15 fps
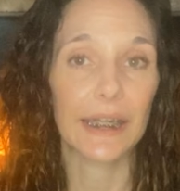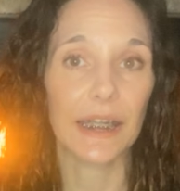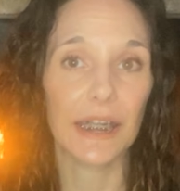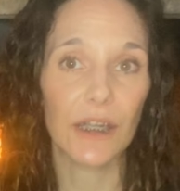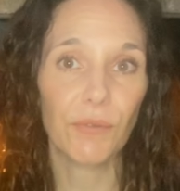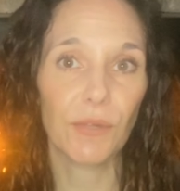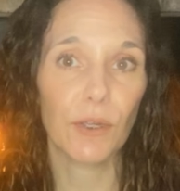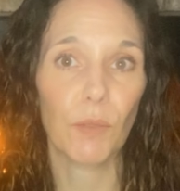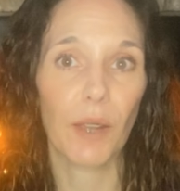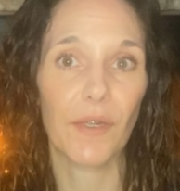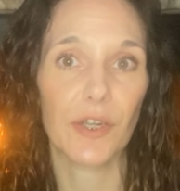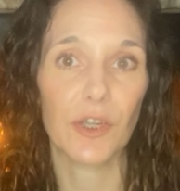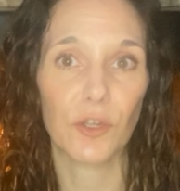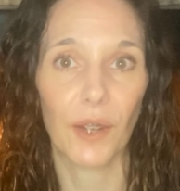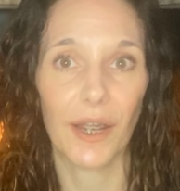If and when
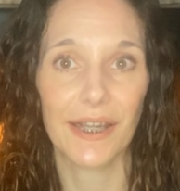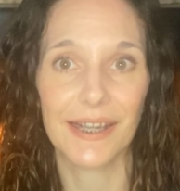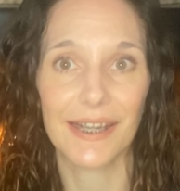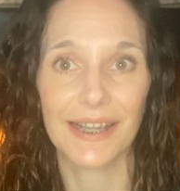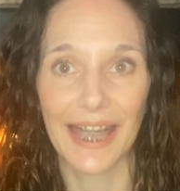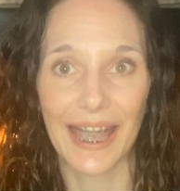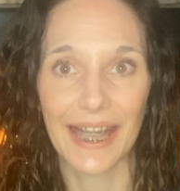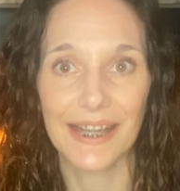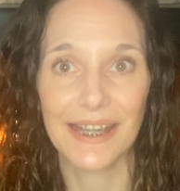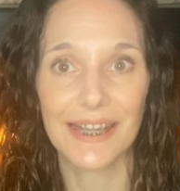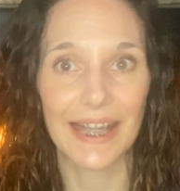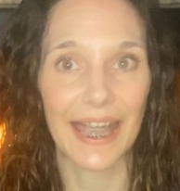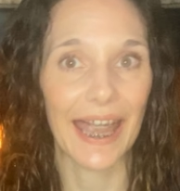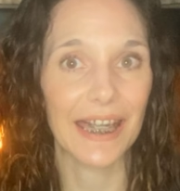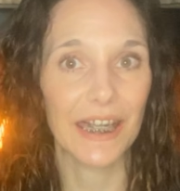this crisis ends,
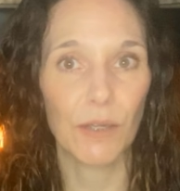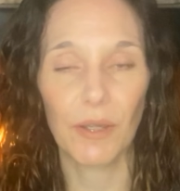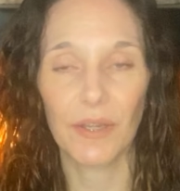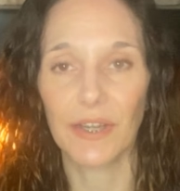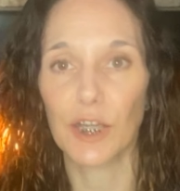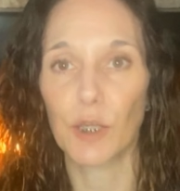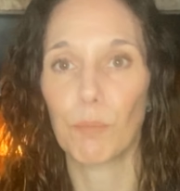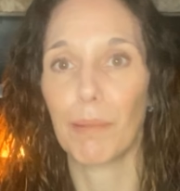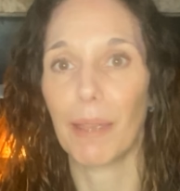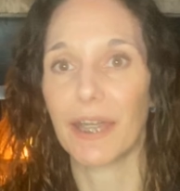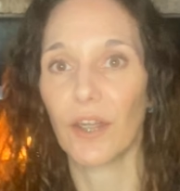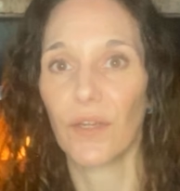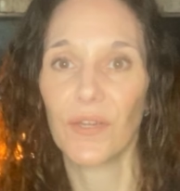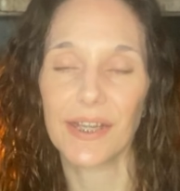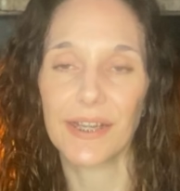anyone that's been
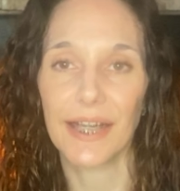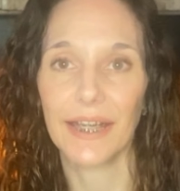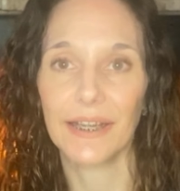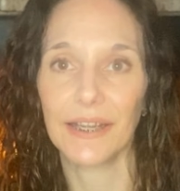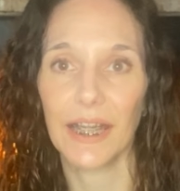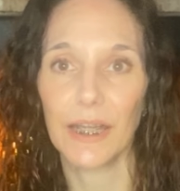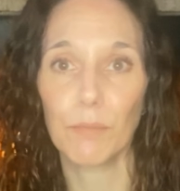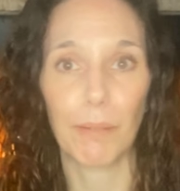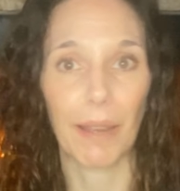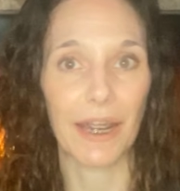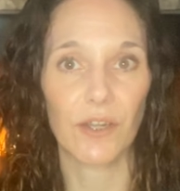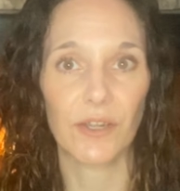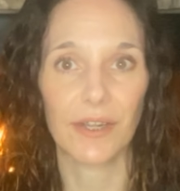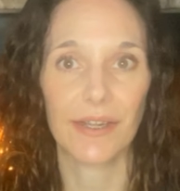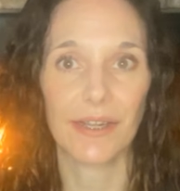on the sideline,
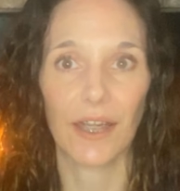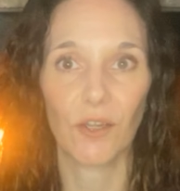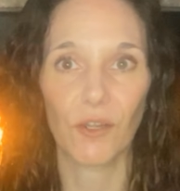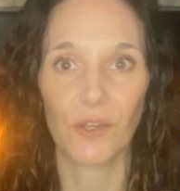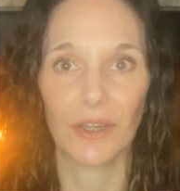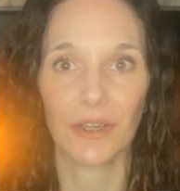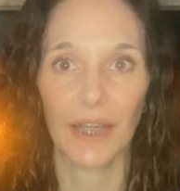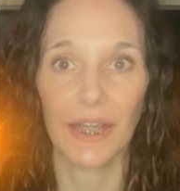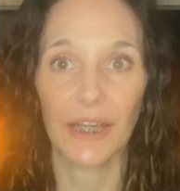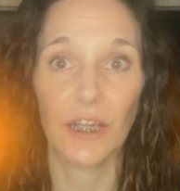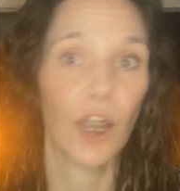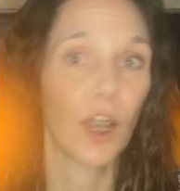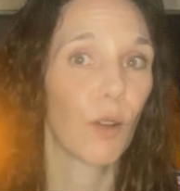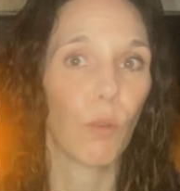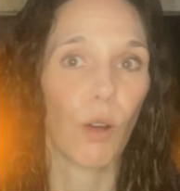buyers and sellers alike,
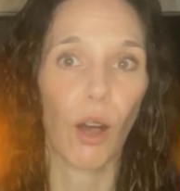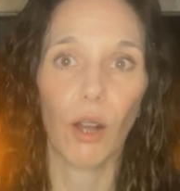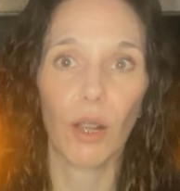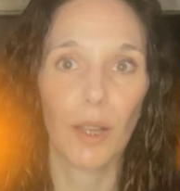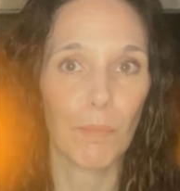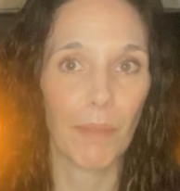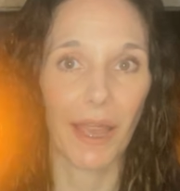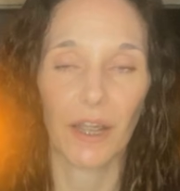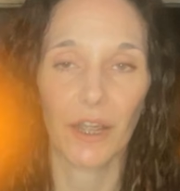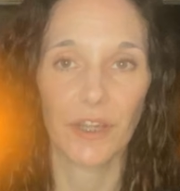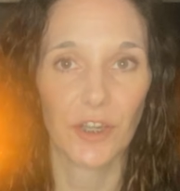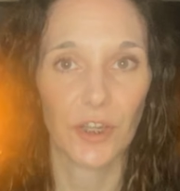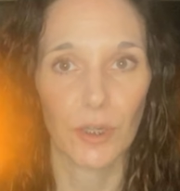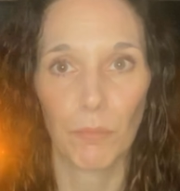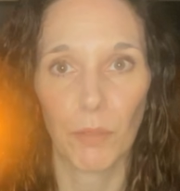will all come back
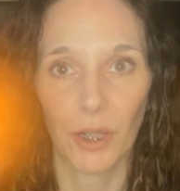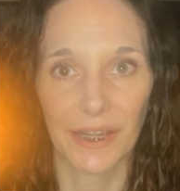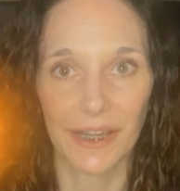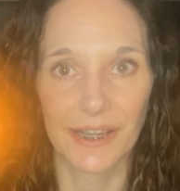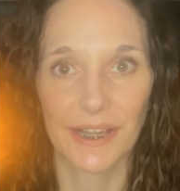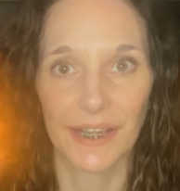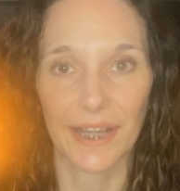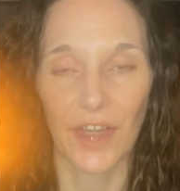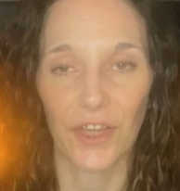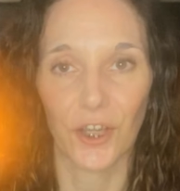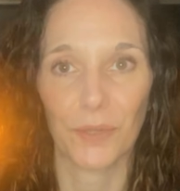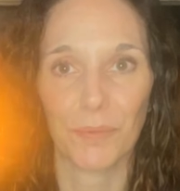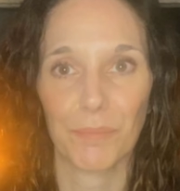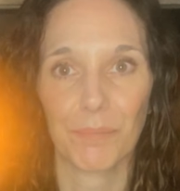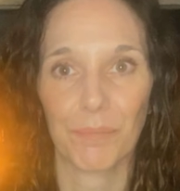onto the market
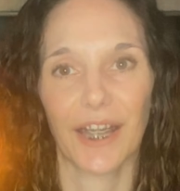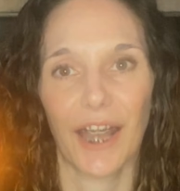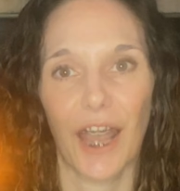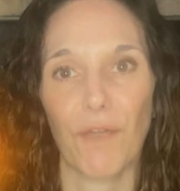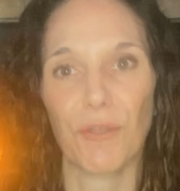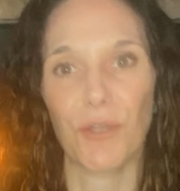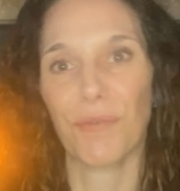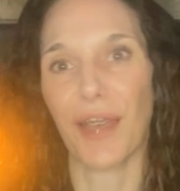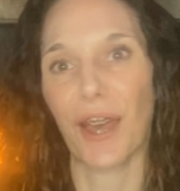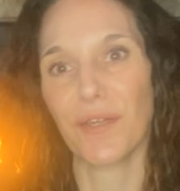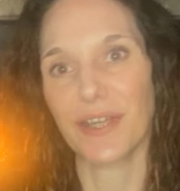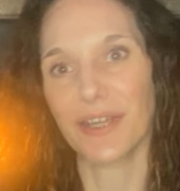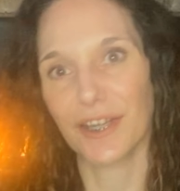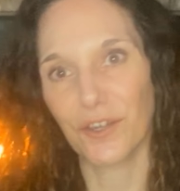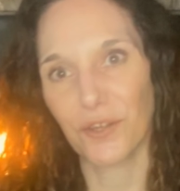together. If you found
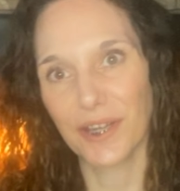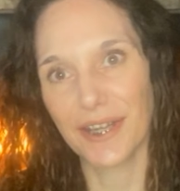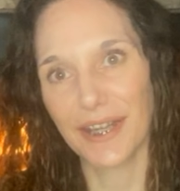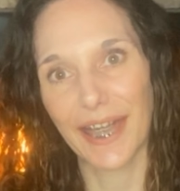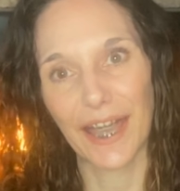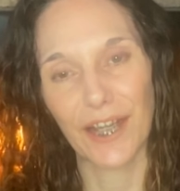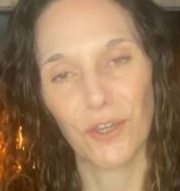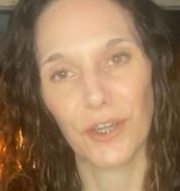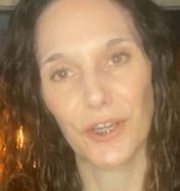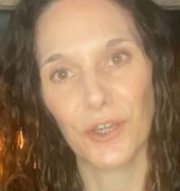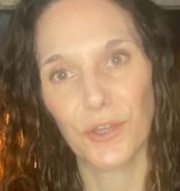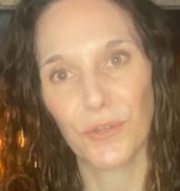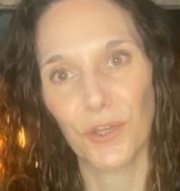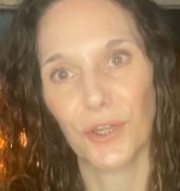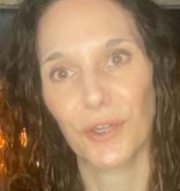this interesting and or
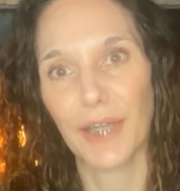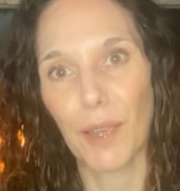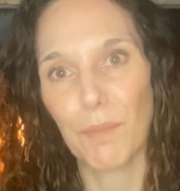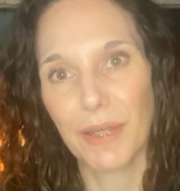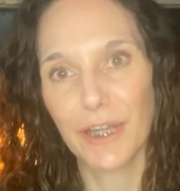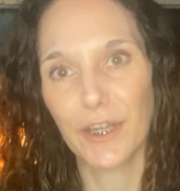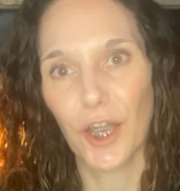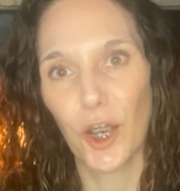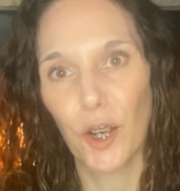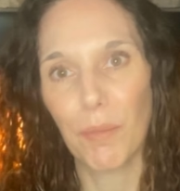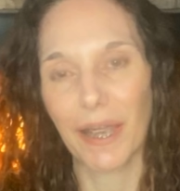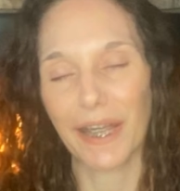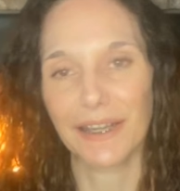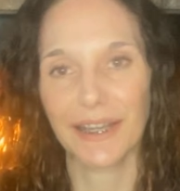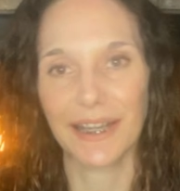useful, let me know
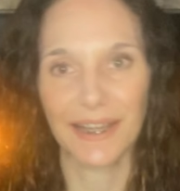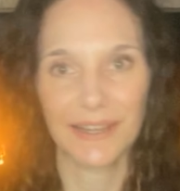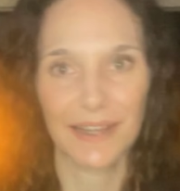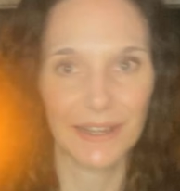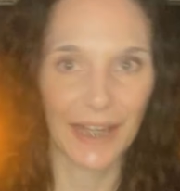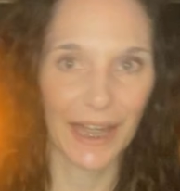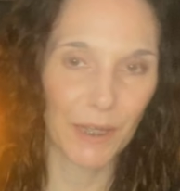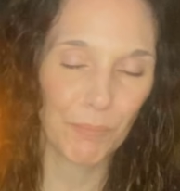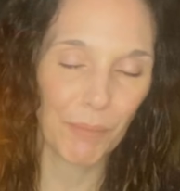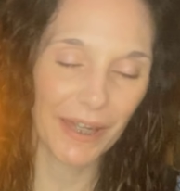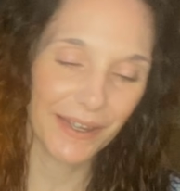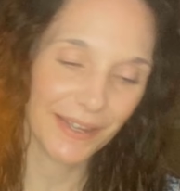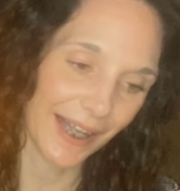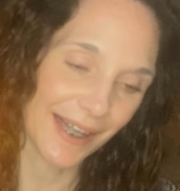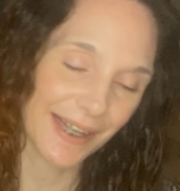by clicking the like
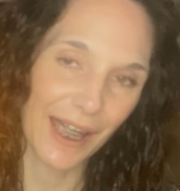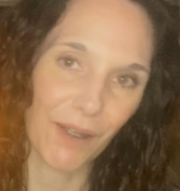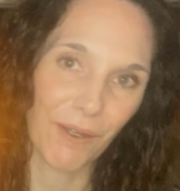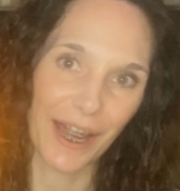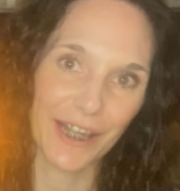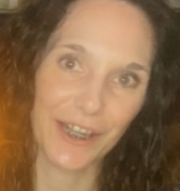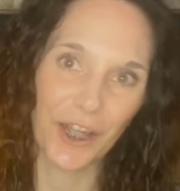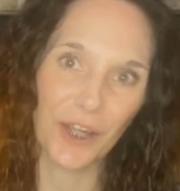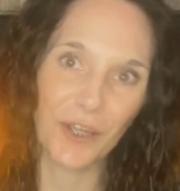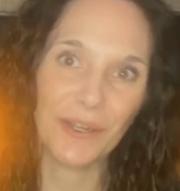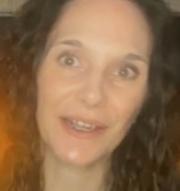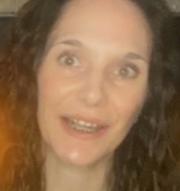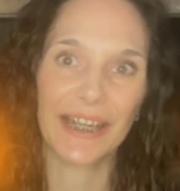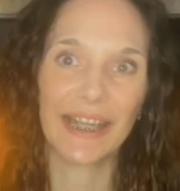button. That's how I know.